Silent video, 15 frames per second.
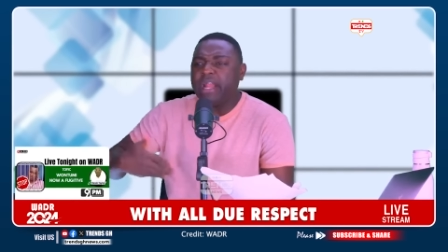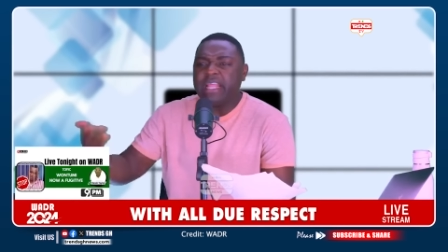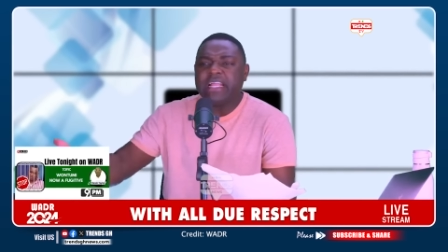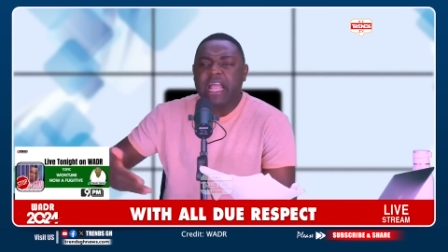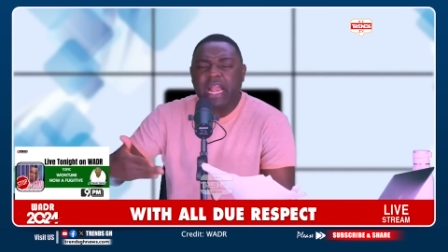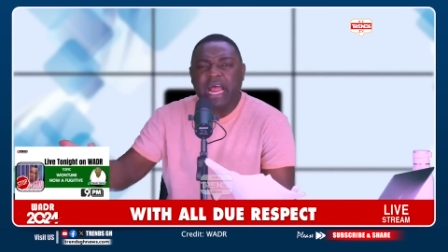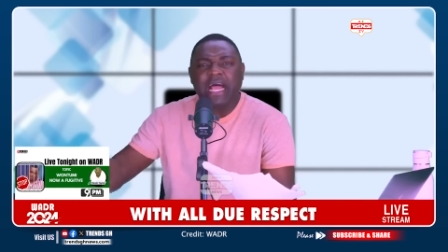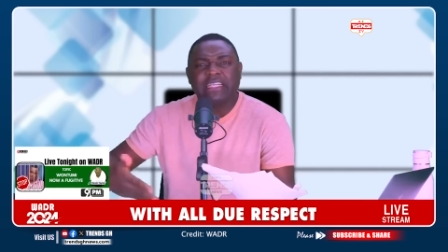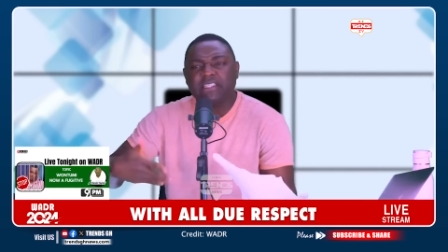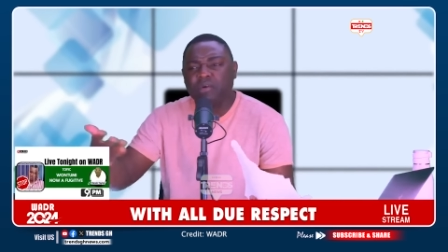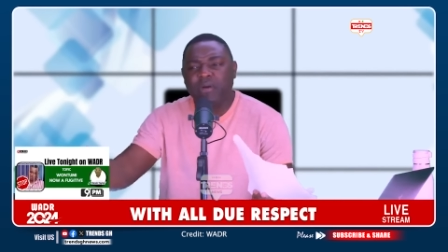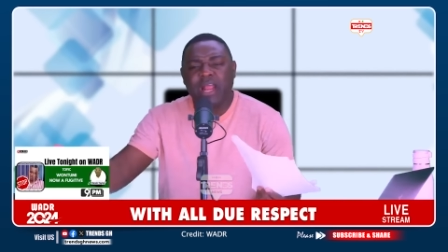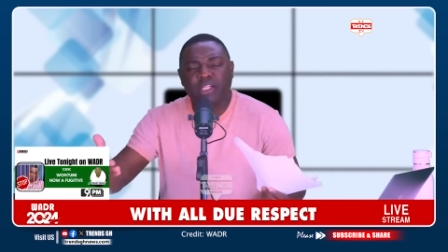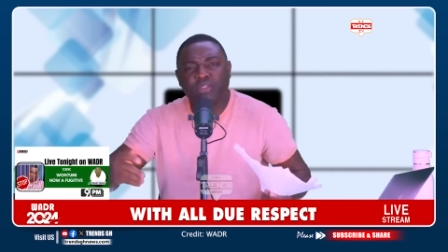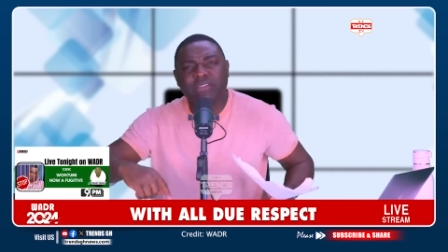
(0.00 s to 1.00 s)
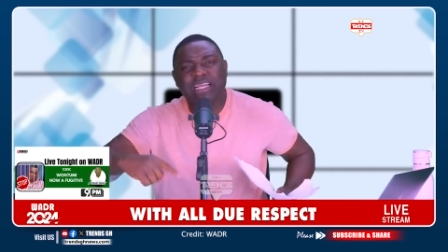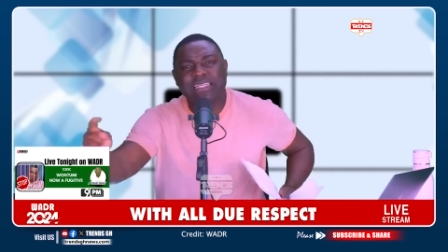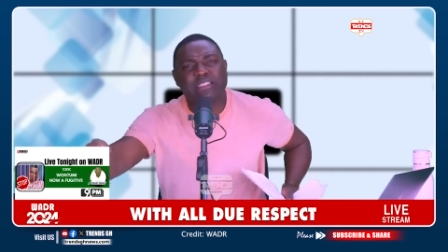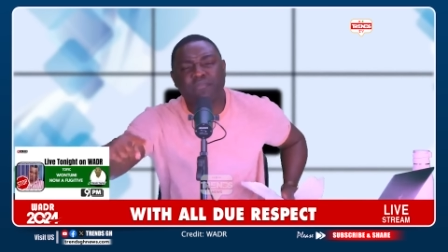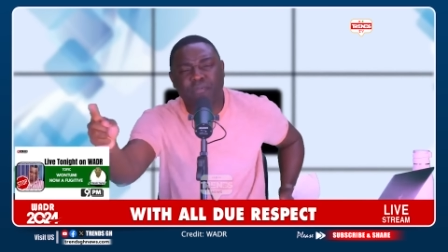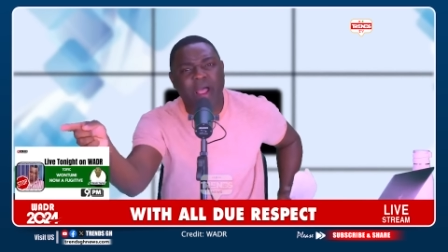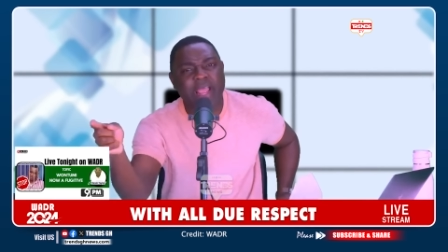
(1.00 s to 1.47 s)
in Ghana has the right to
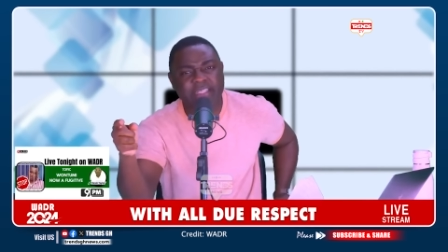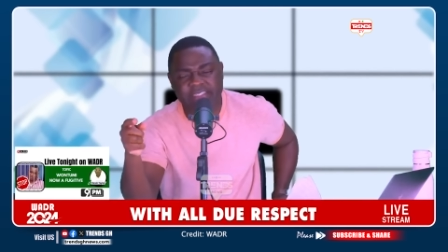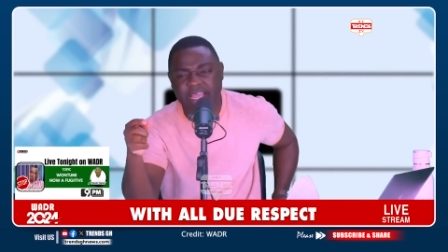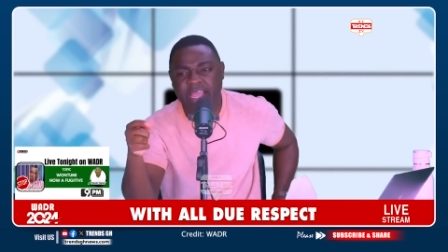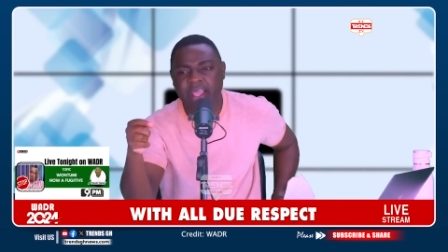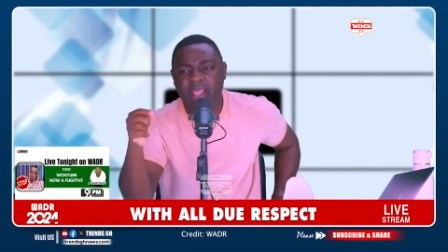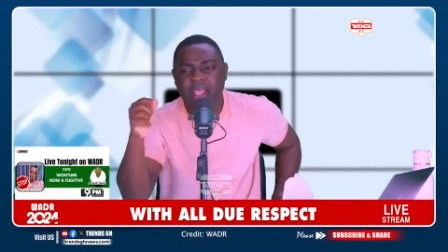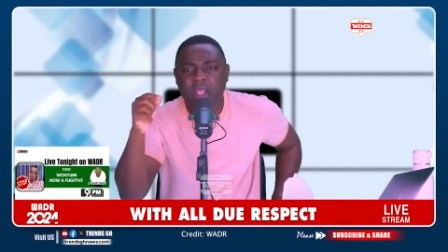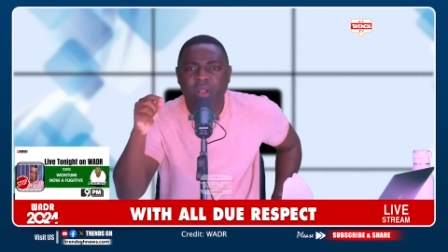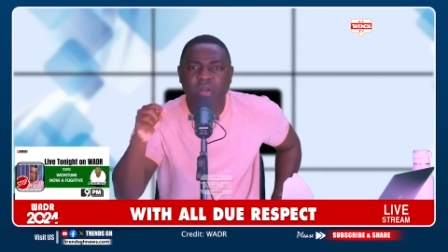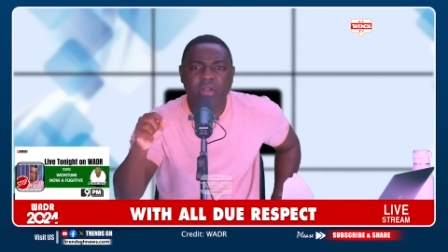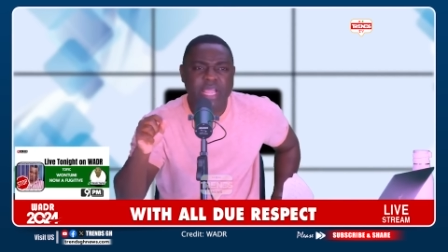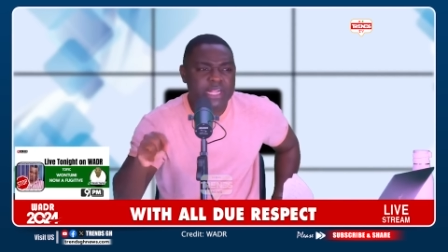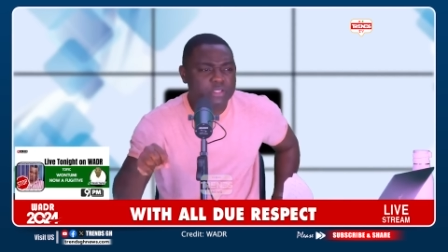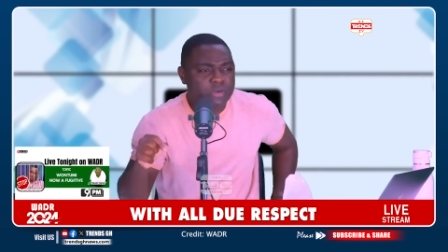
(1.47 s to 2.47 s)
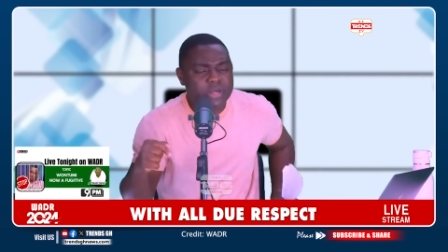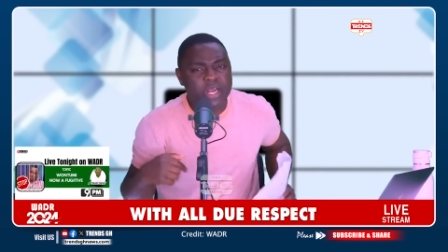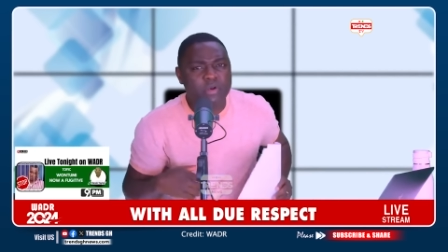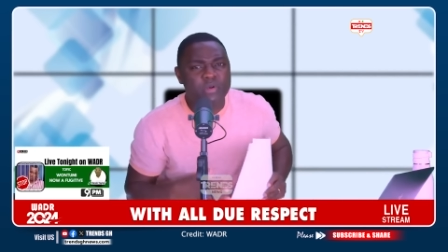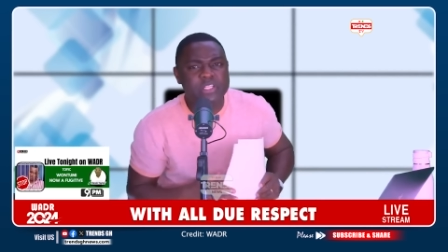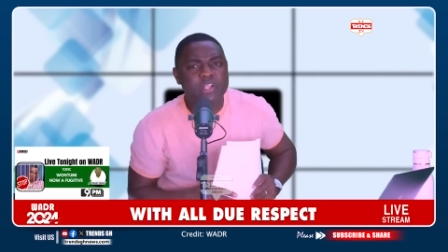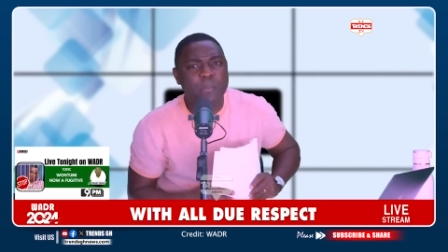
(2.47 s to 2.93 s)
justify, say, Ket
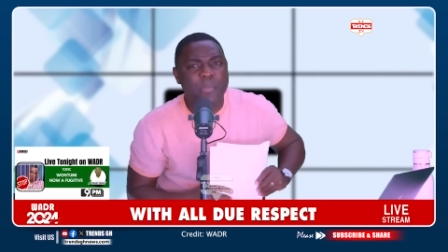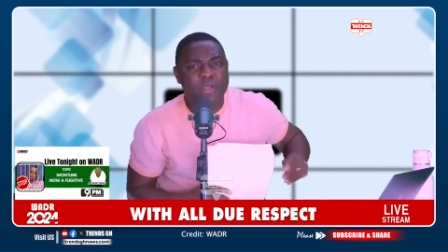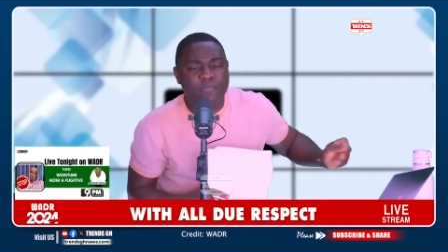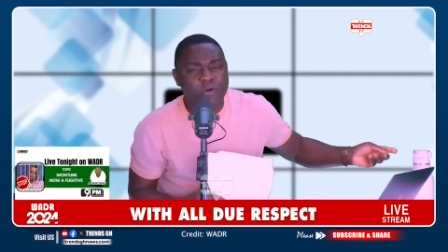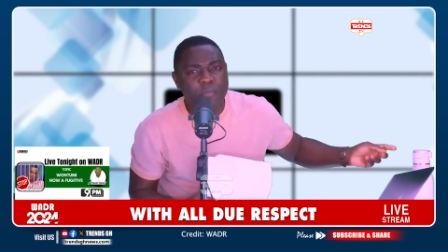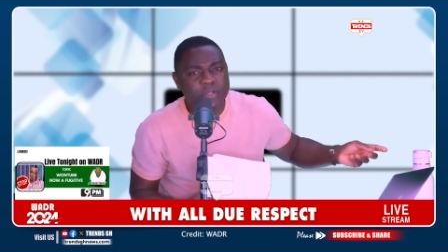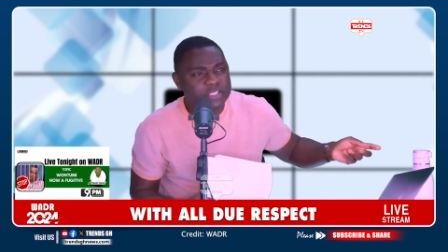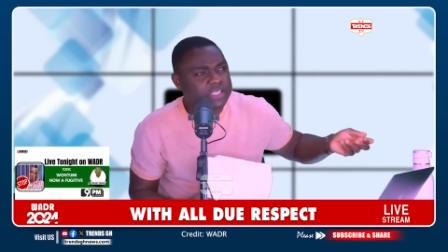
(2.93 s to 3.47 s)
Okraku is not performing.